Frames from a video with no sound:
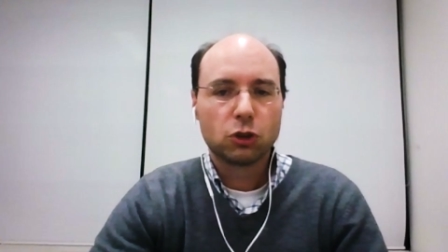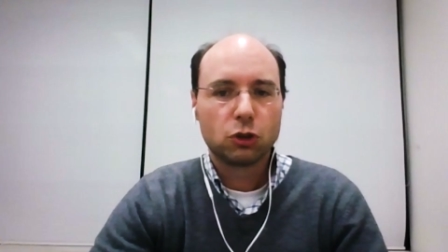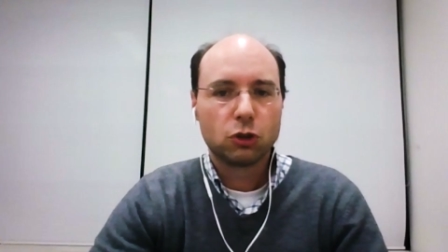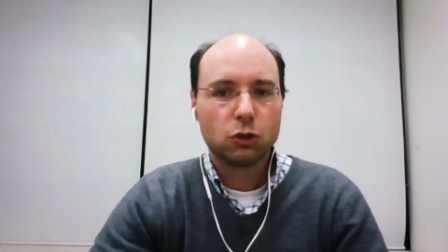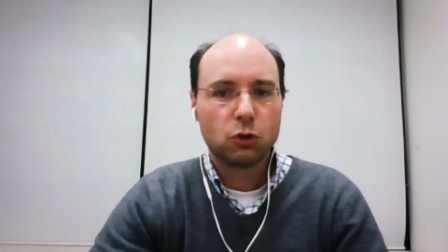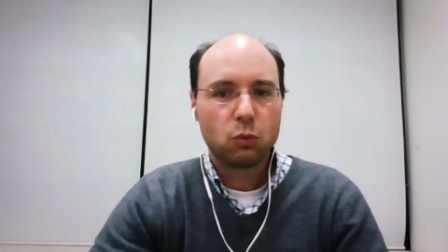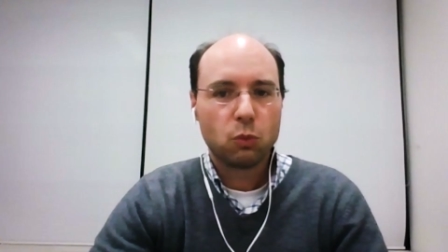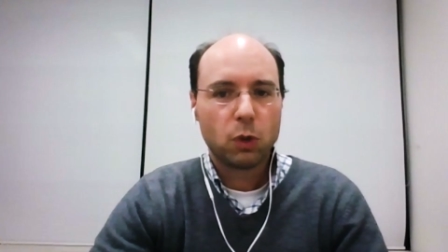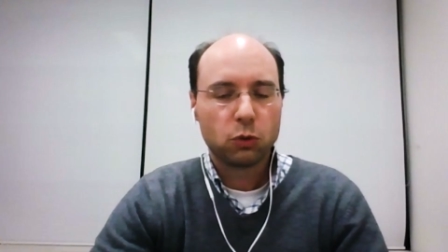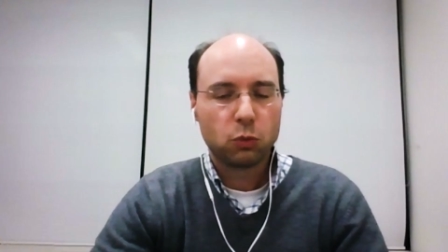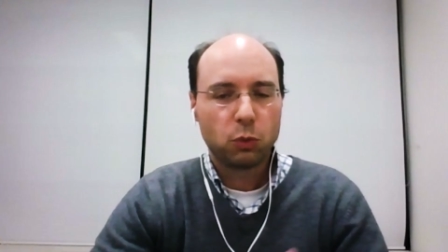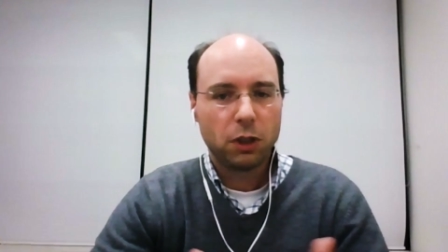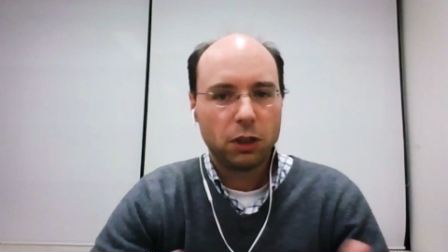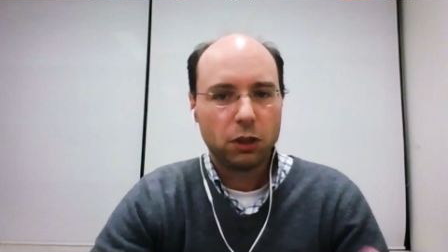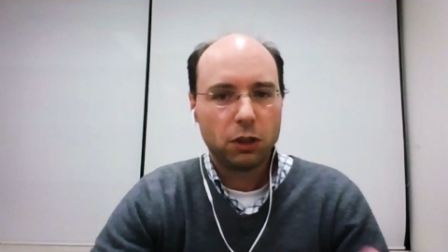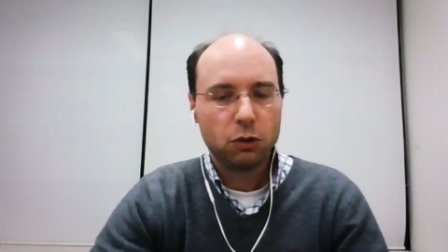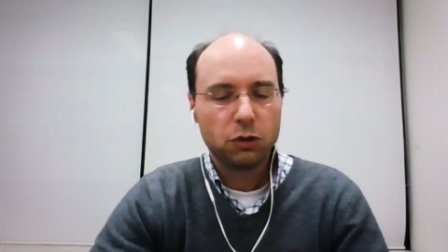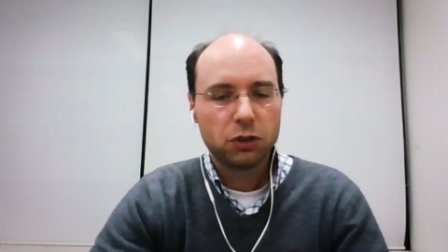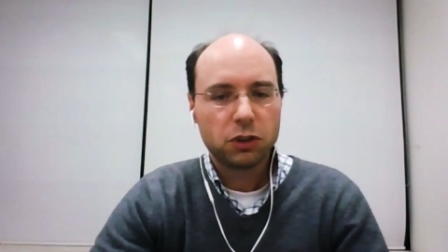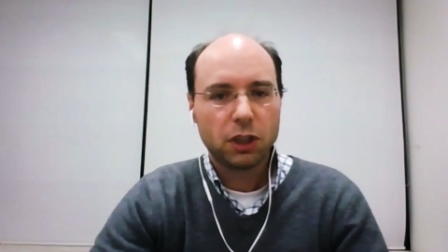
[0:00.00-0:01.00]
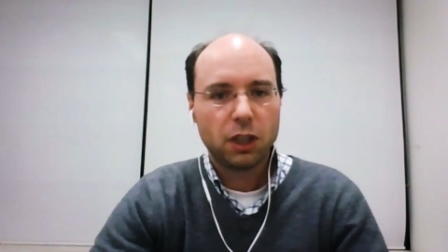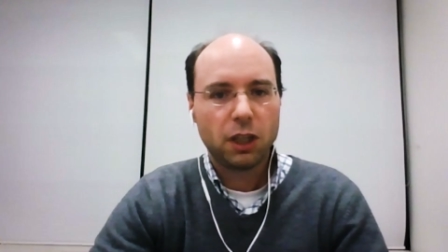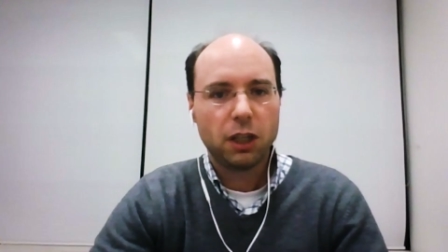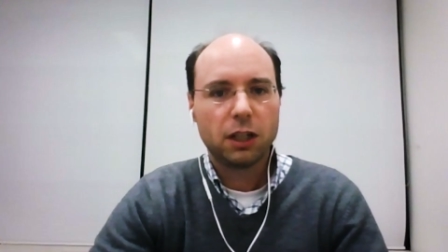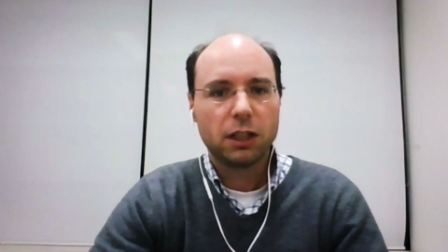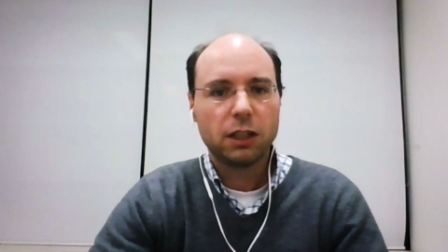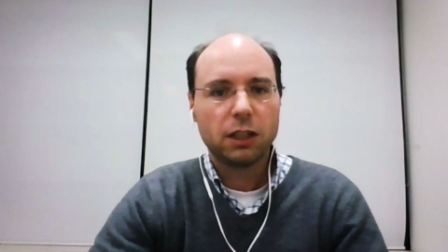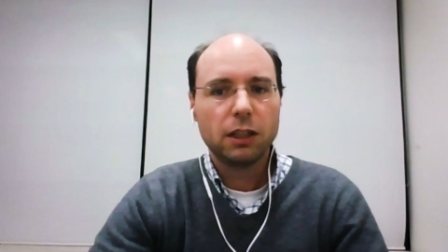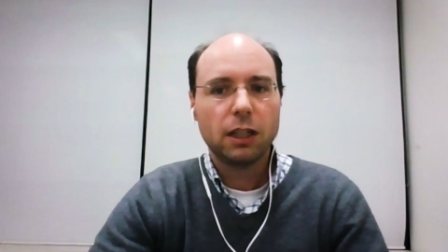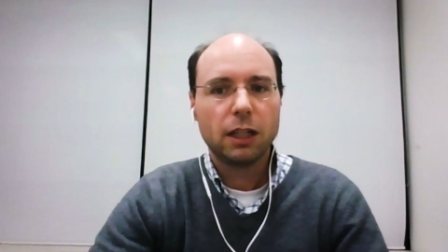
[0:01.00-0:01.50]
So what we use
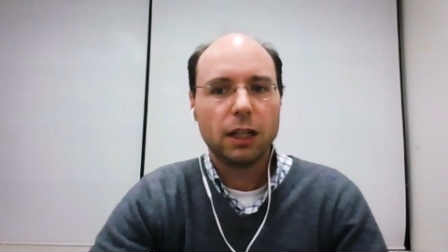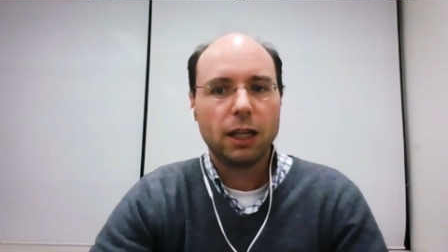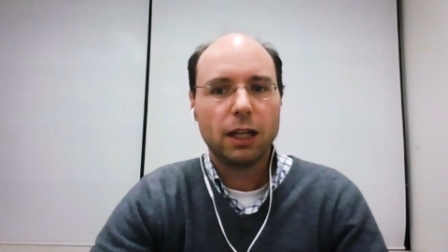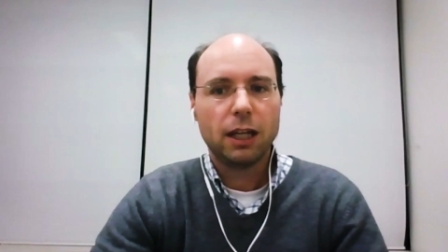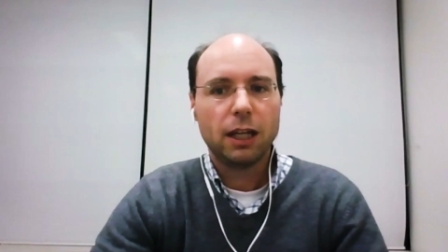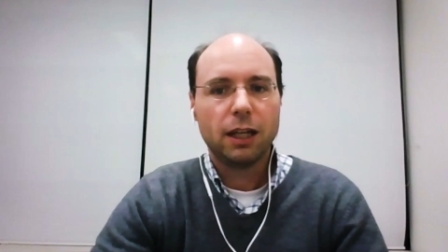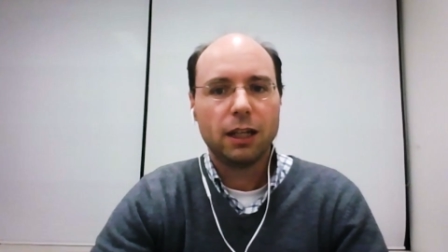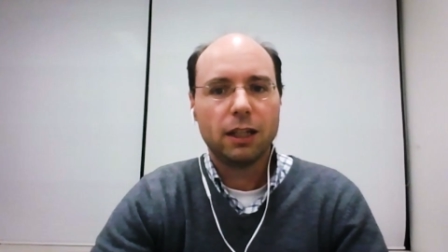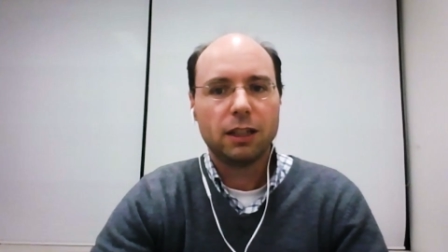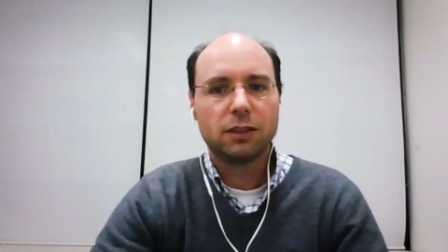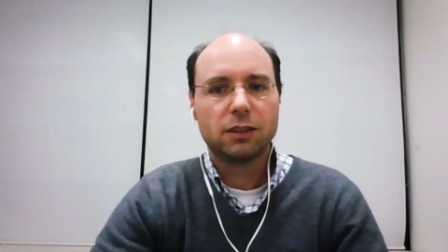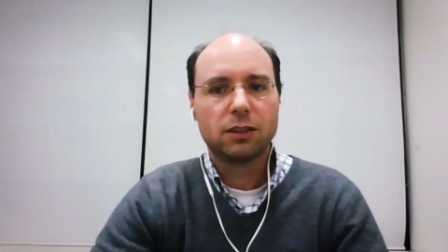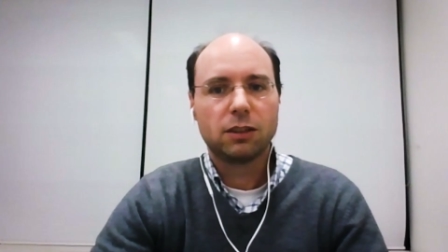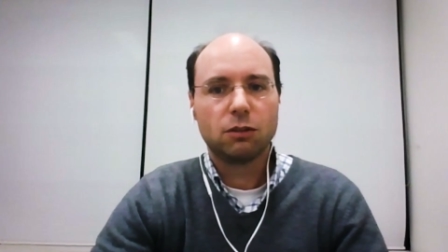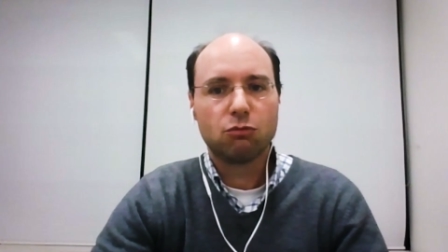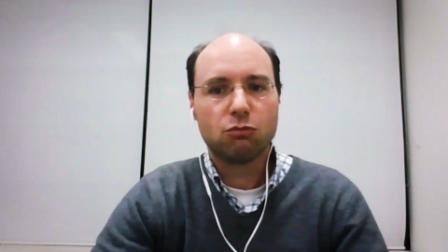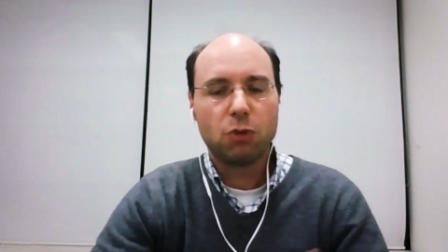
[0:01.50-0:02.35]
here is